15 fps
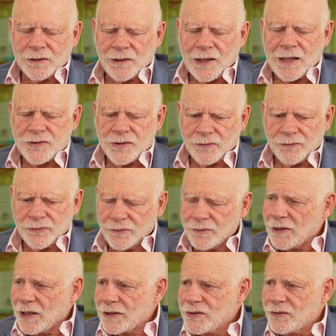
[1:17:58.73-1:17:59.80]
lots
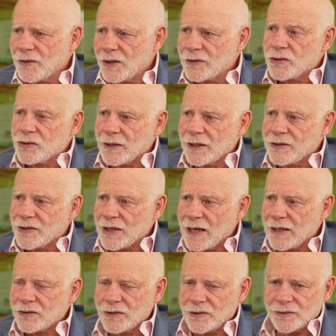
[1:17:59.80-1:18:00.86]
of other
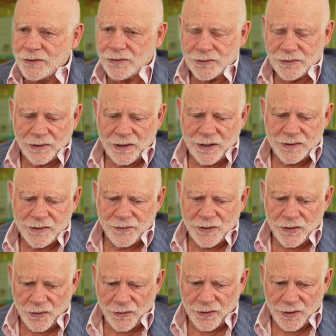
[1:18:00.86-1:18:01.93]
transactions, lots of
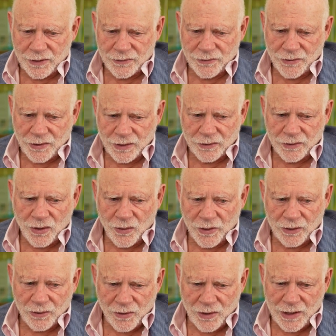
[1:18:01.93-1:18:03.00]
other things that are
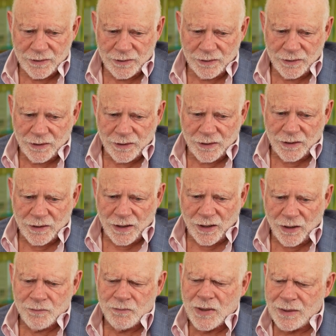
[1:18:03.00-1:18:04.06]
going on.
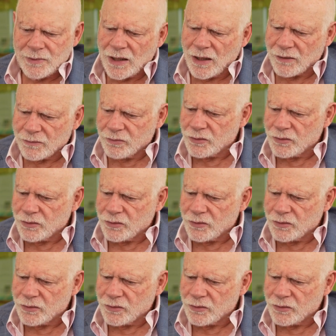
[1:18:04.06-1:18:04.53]
Maybe I'll